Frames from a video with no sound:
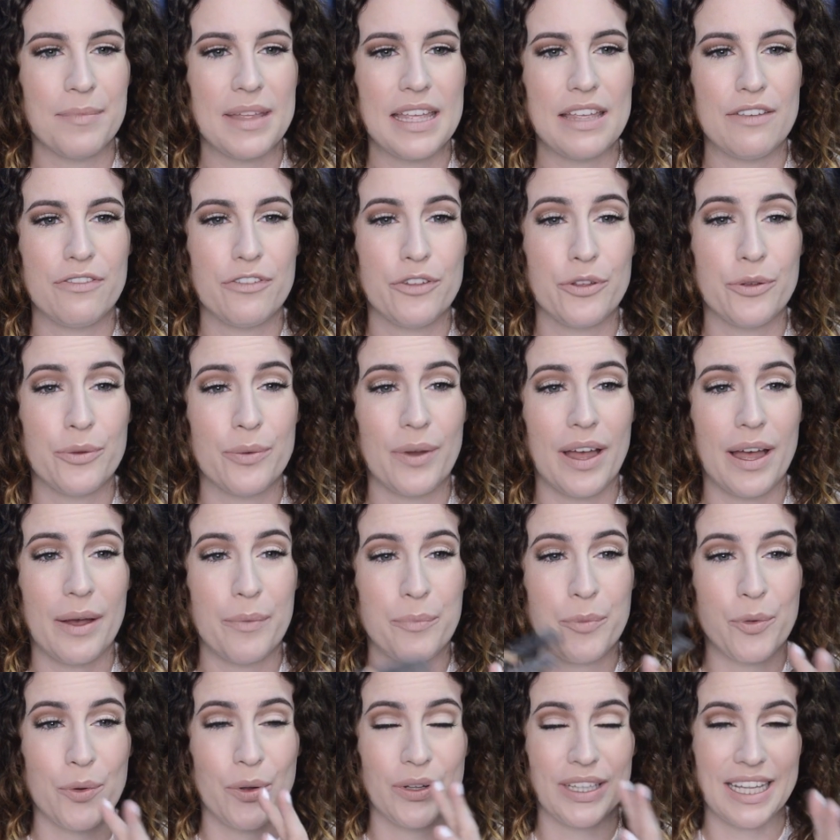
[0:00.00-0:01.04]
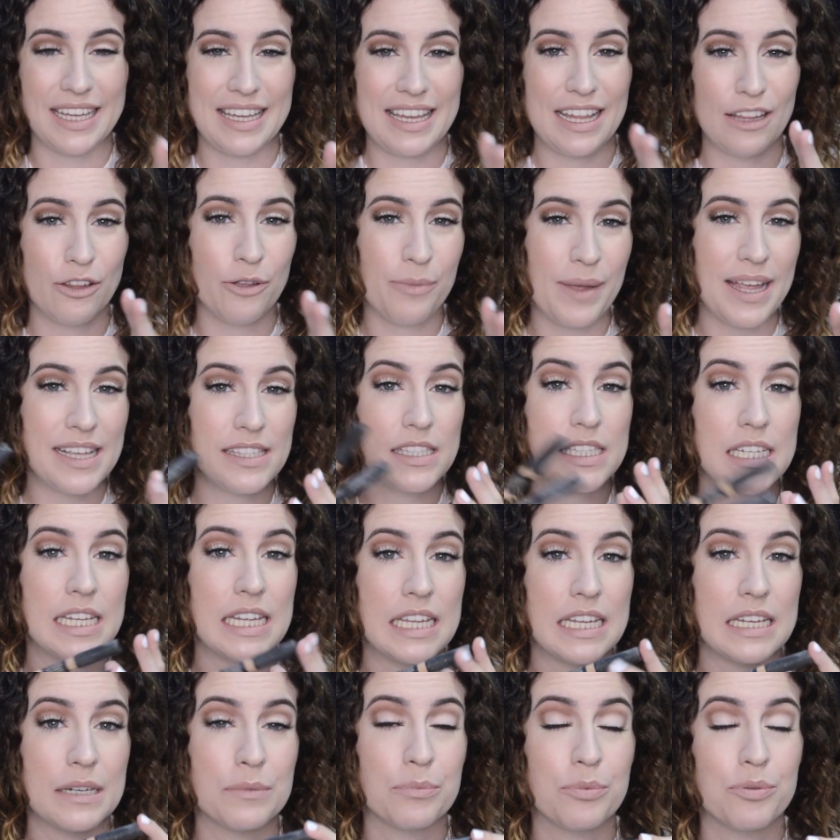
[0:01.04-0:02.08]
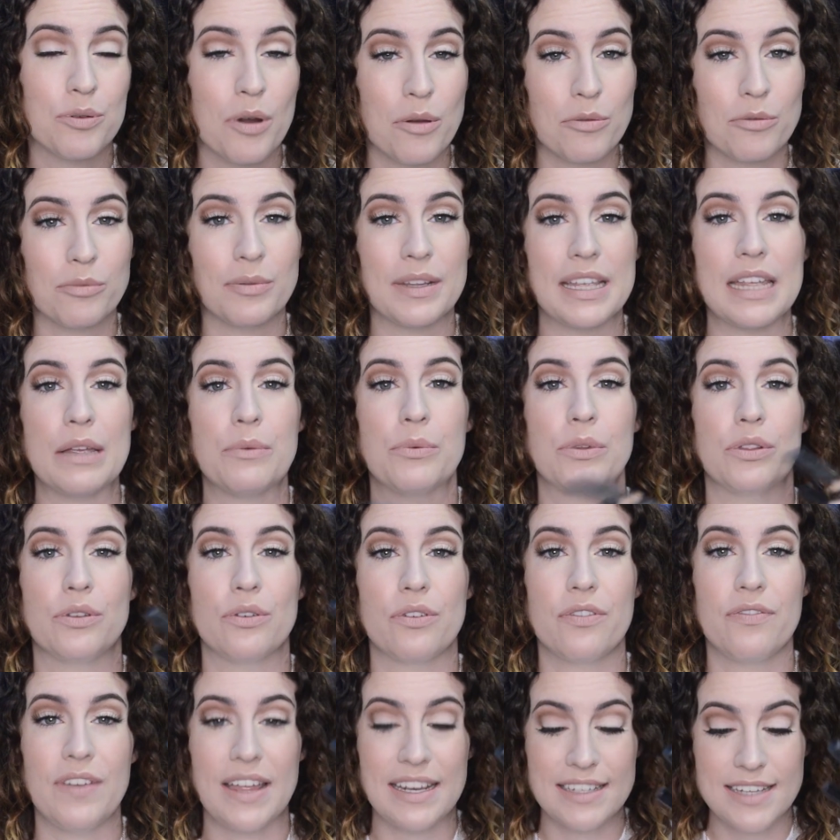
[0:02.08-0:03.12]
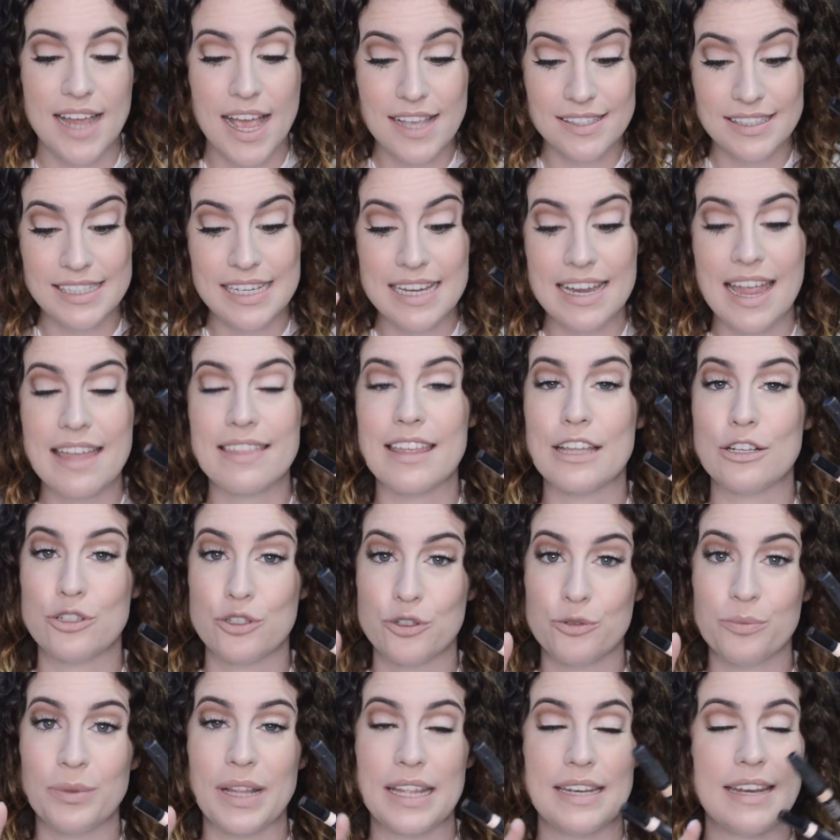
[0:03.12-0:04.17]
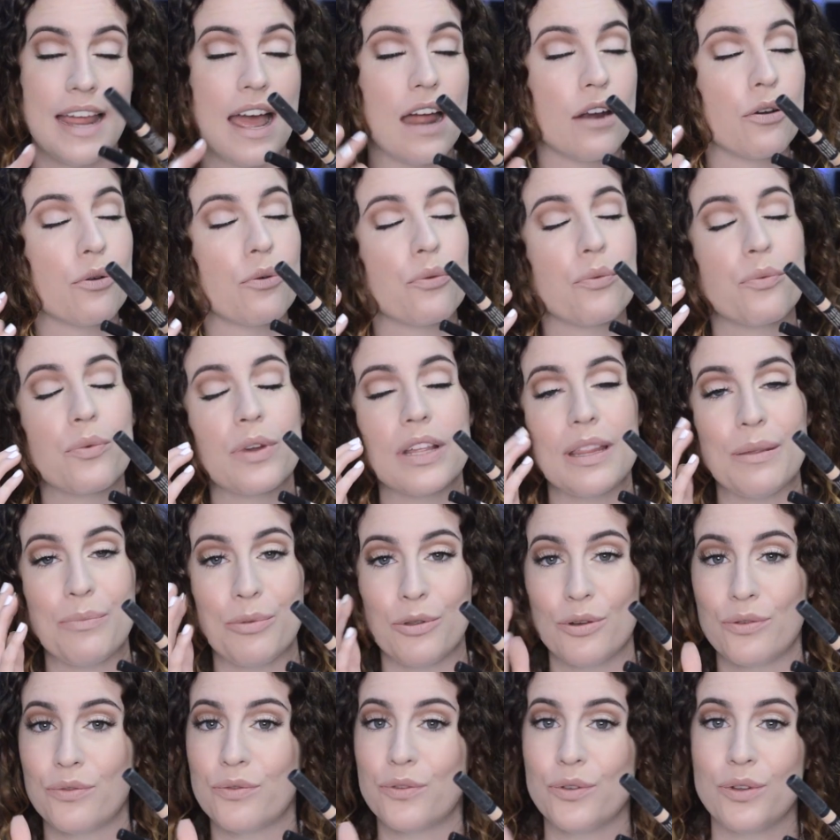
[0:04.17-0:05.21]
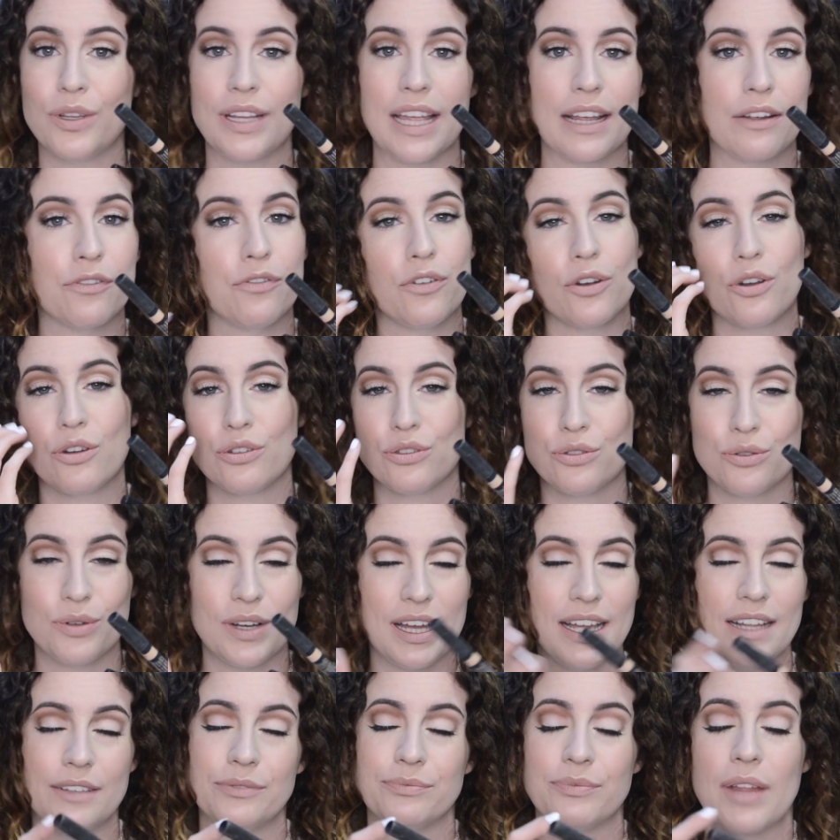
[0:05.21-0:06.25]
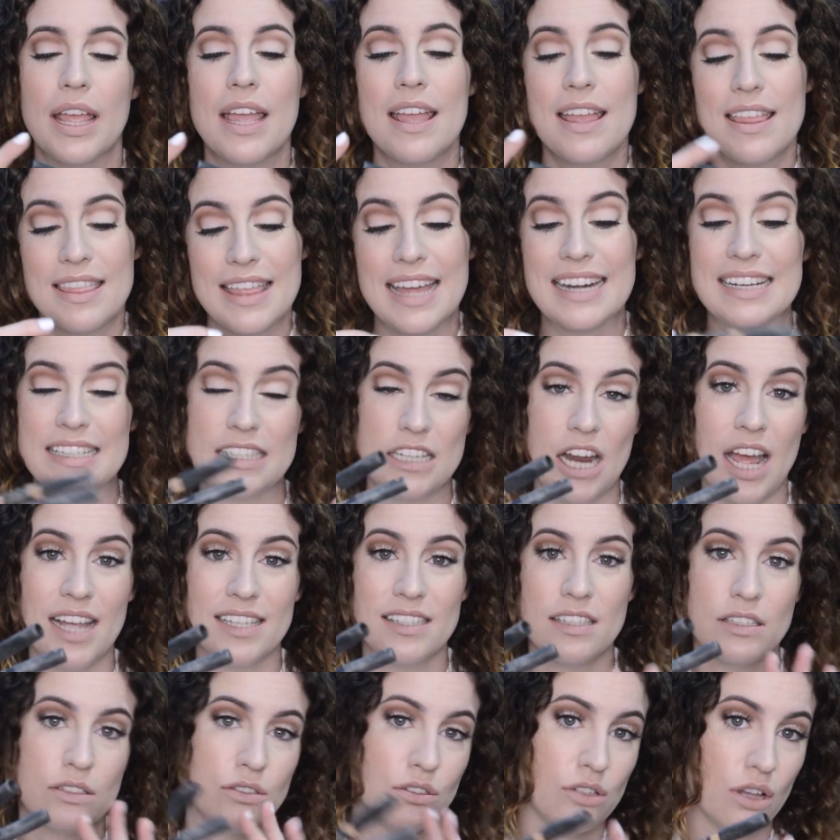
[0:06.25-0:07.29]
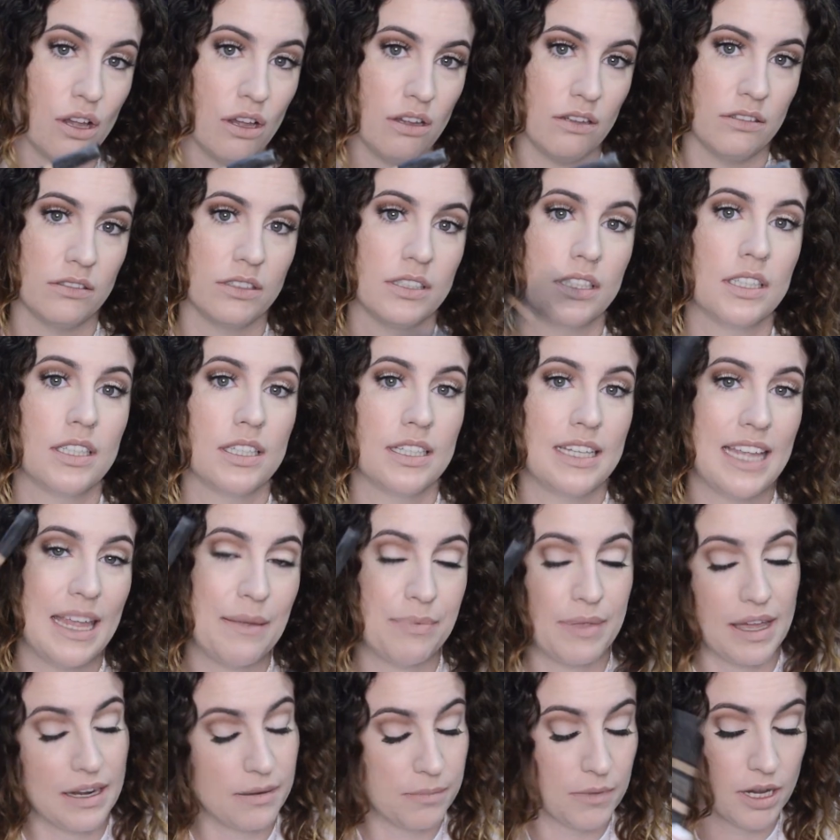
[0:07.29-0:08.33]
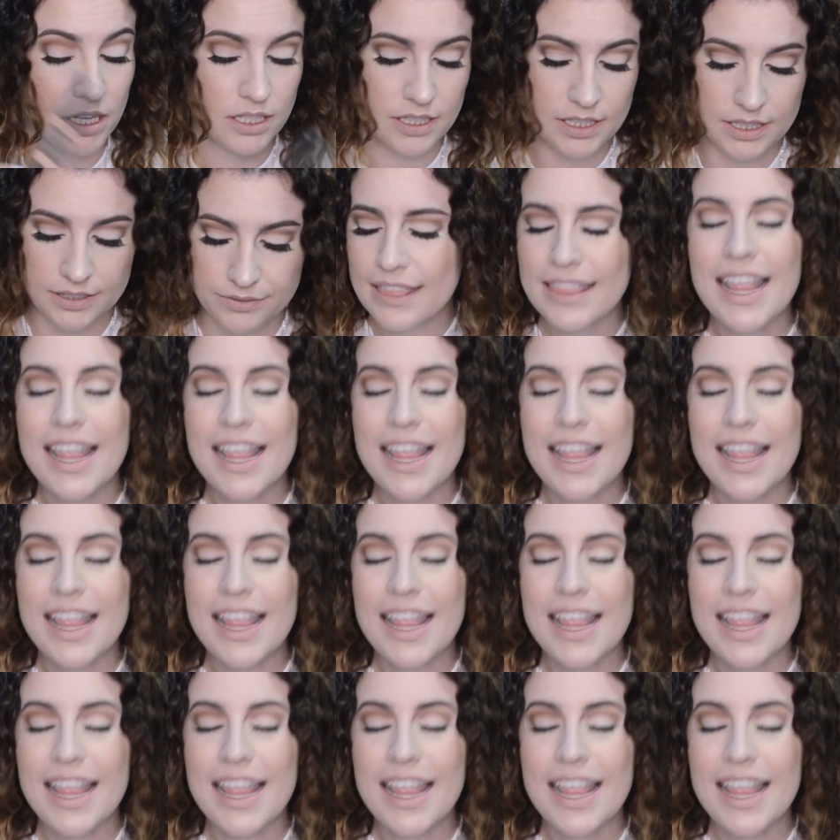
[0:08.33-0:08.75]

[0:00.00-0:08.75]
If you are more like yellow based, it probably would look fantastic, and they do blend out really beautiful like for contour, and that is nice. So keep that in mind.